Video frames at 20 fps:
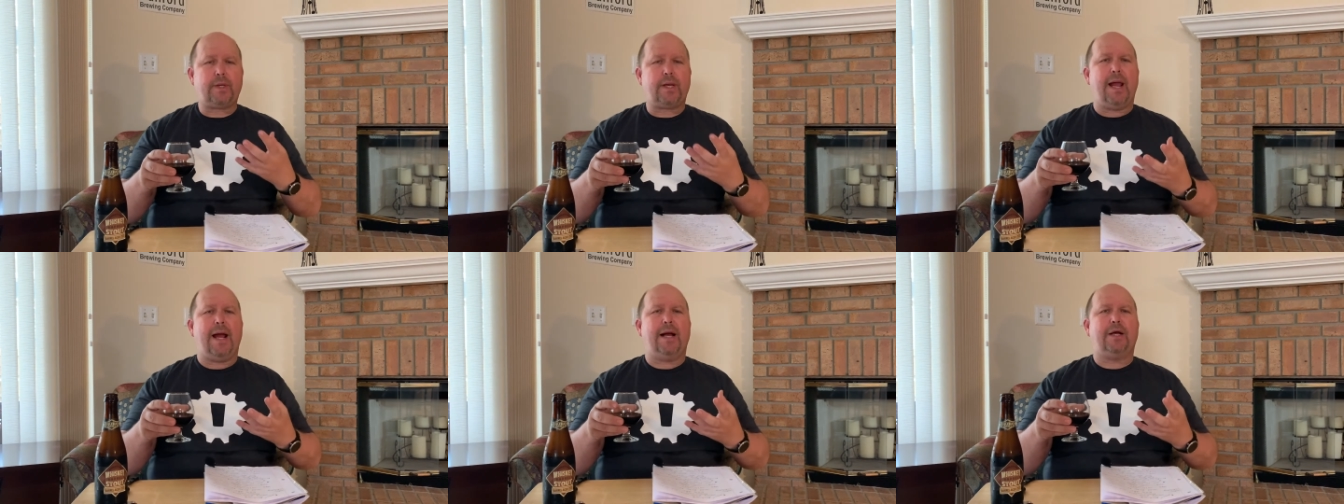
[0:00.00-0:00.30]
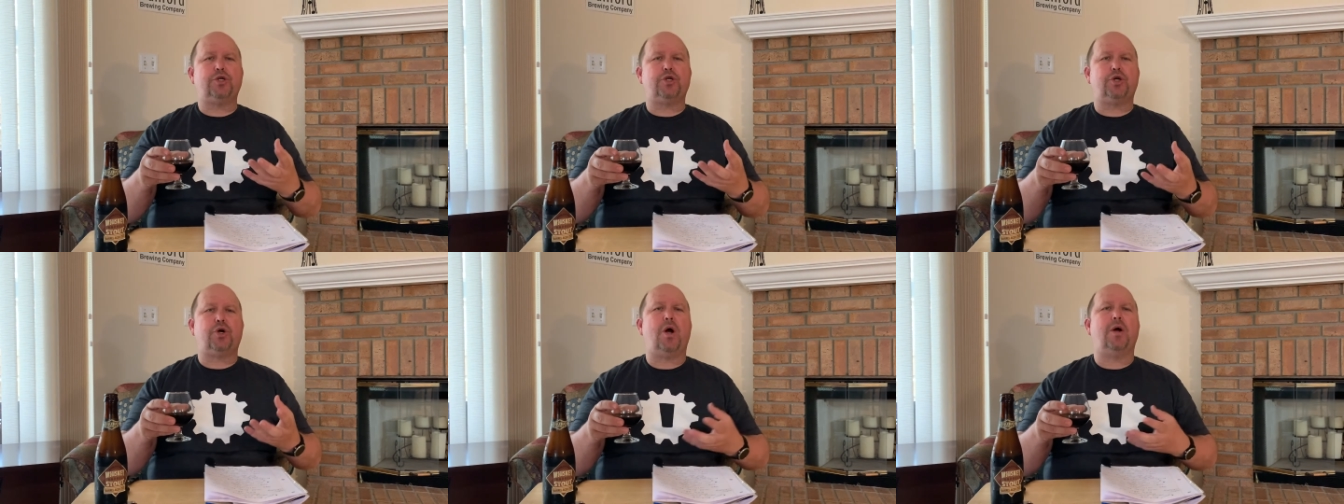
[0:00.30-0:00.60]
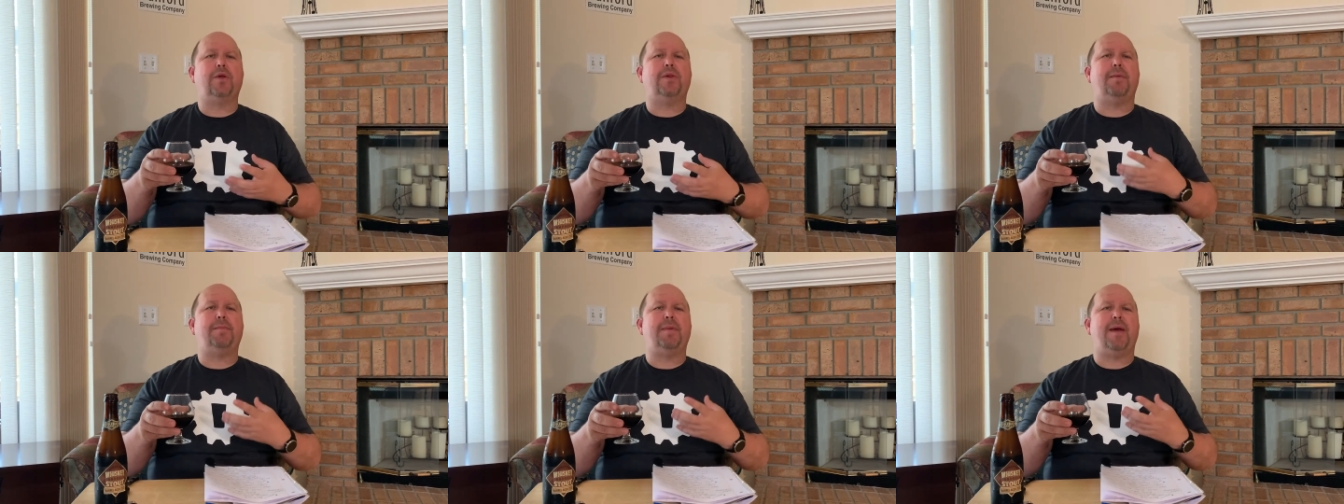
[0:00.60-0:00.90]
how
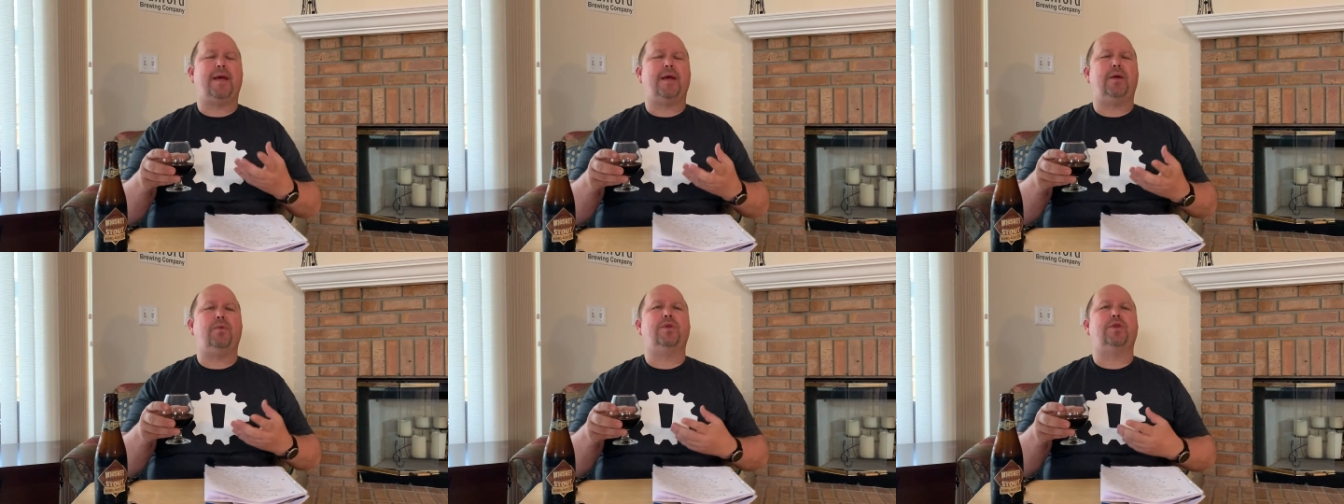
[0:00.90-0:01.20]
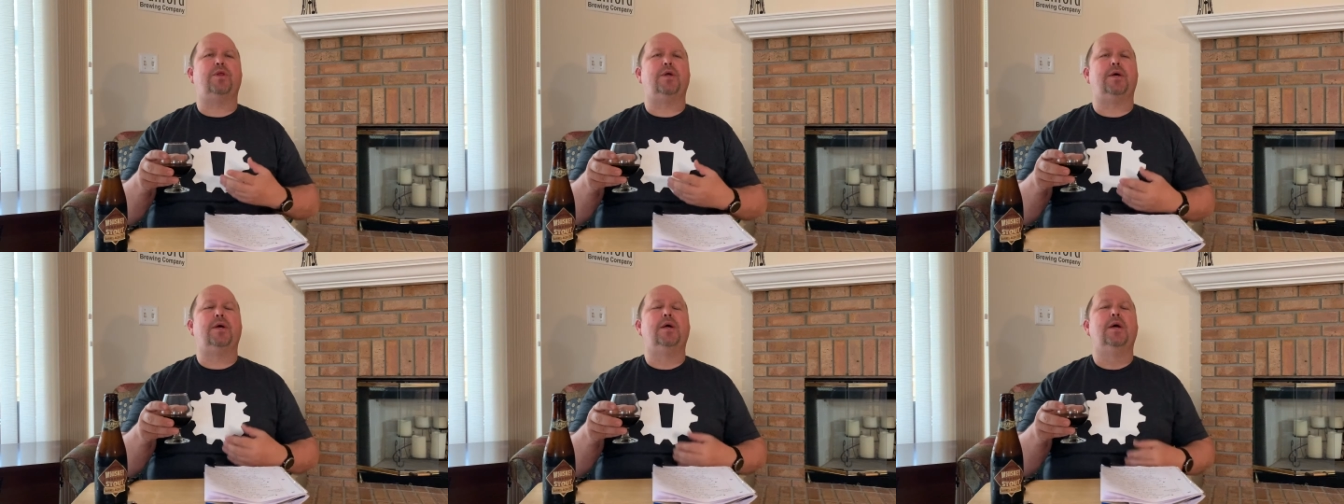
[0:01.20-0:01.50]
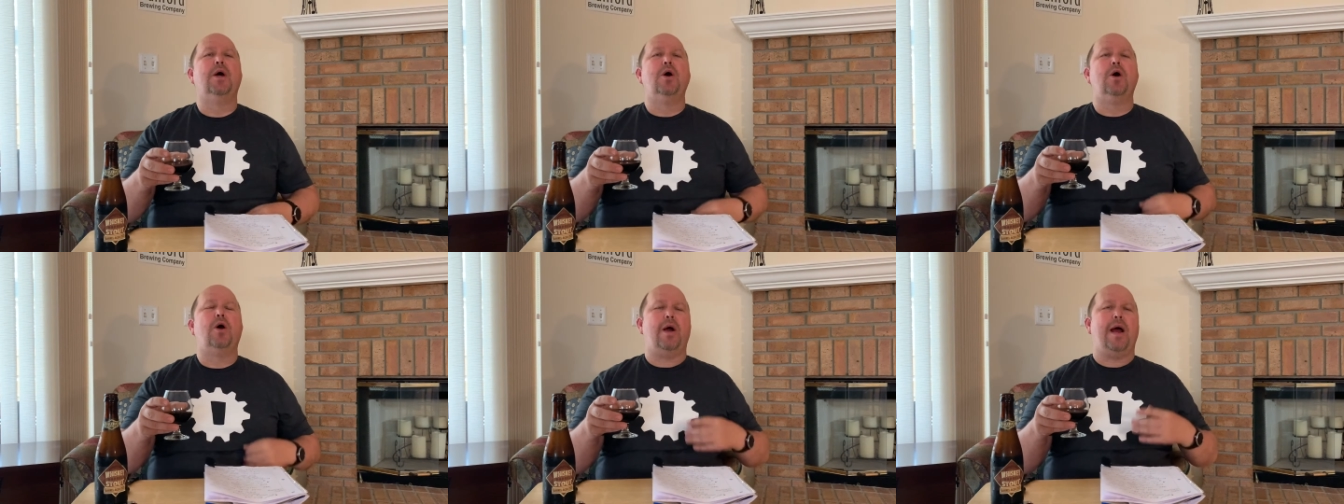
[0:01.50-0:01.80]
strong they make it with the
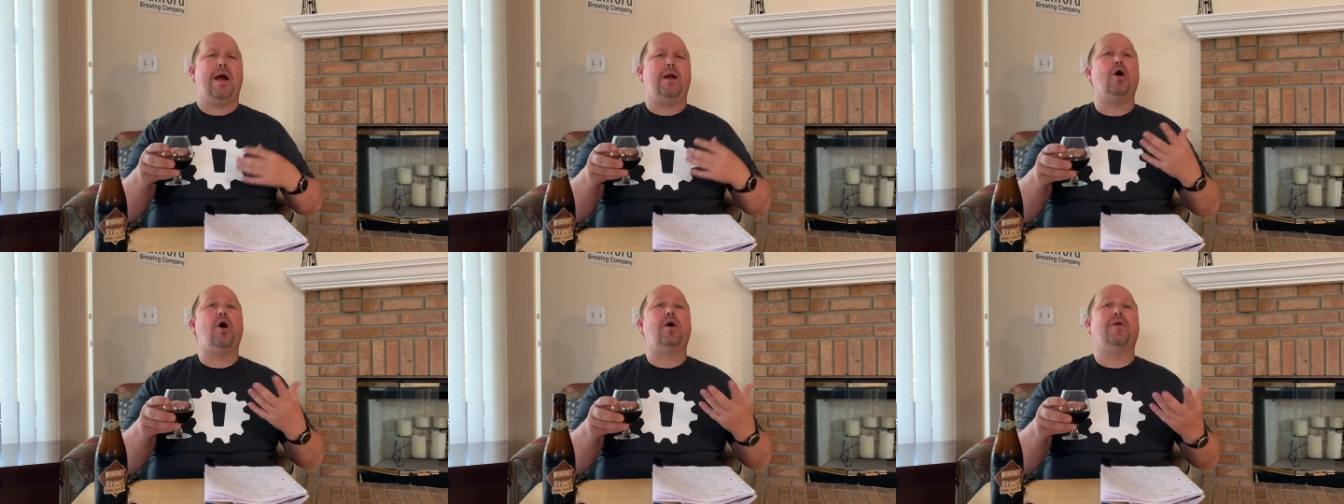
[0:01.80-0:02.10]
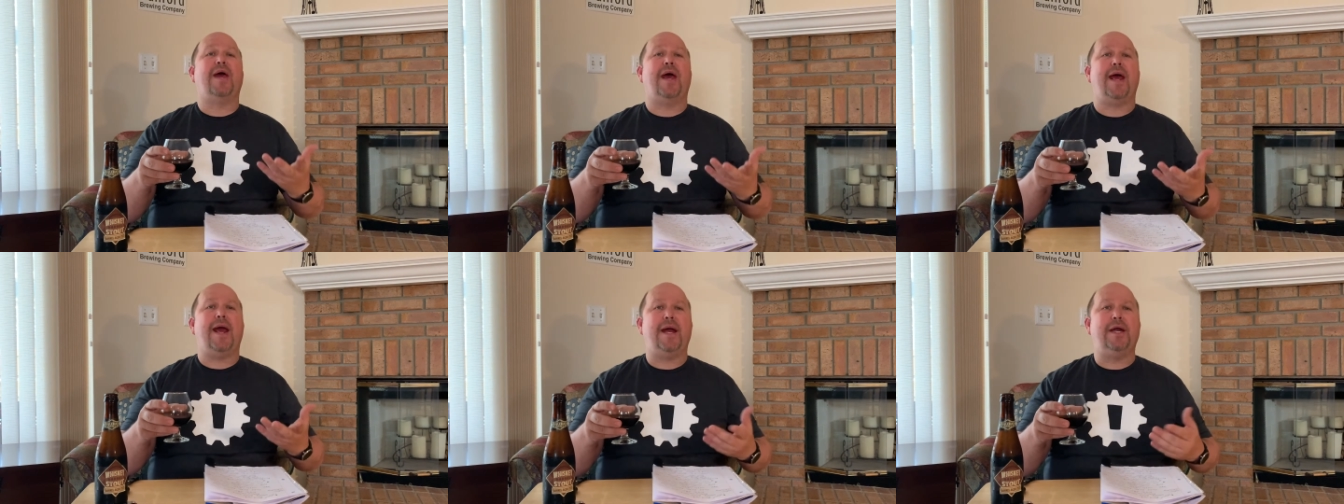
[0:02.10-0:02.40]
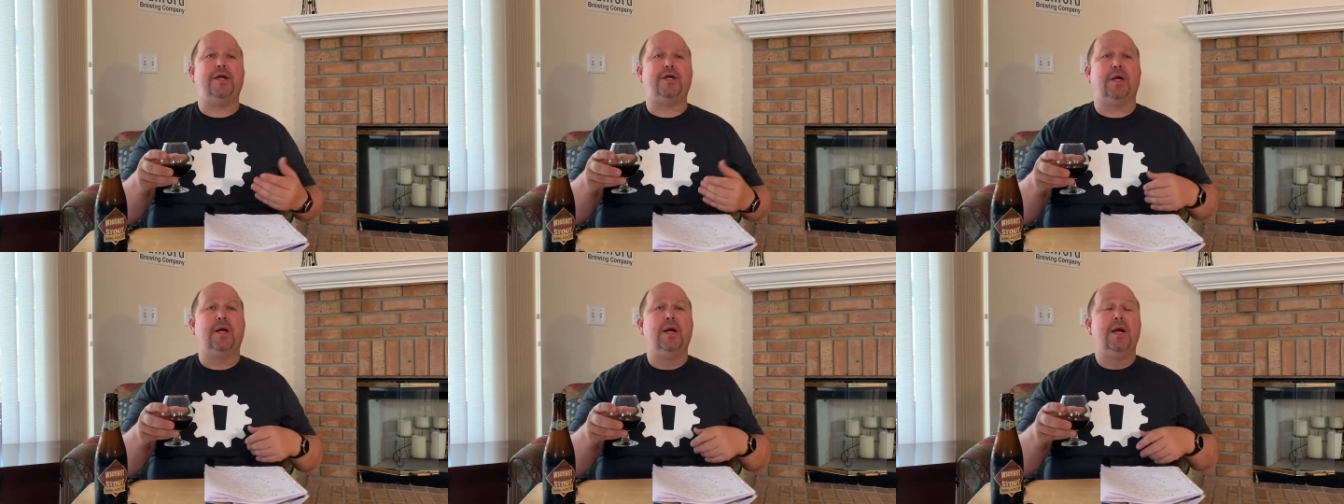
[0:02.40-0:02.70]
or how long they
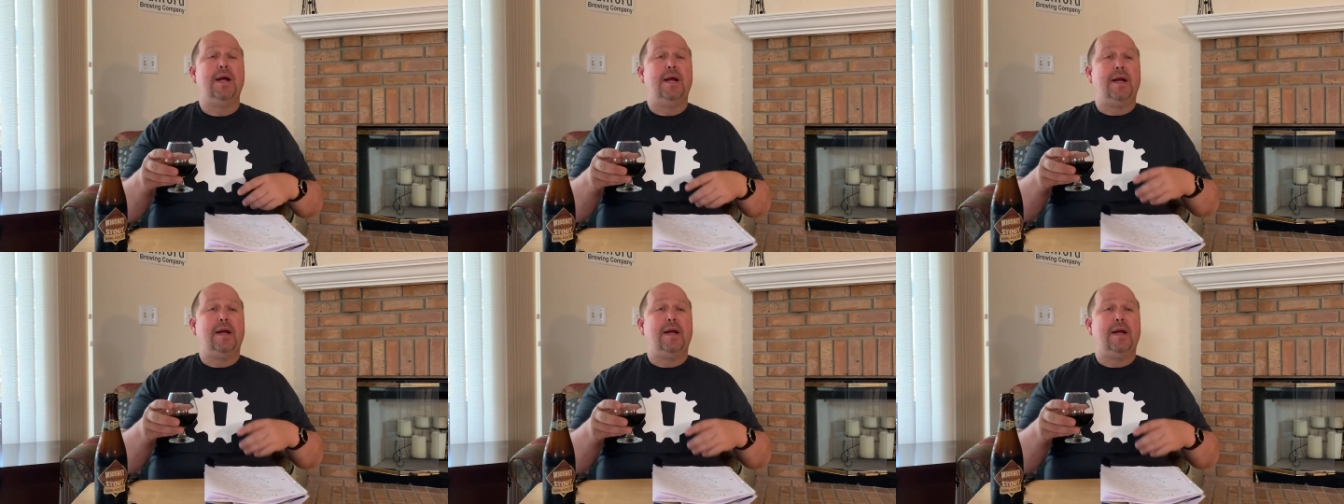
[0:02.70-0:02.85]
age it.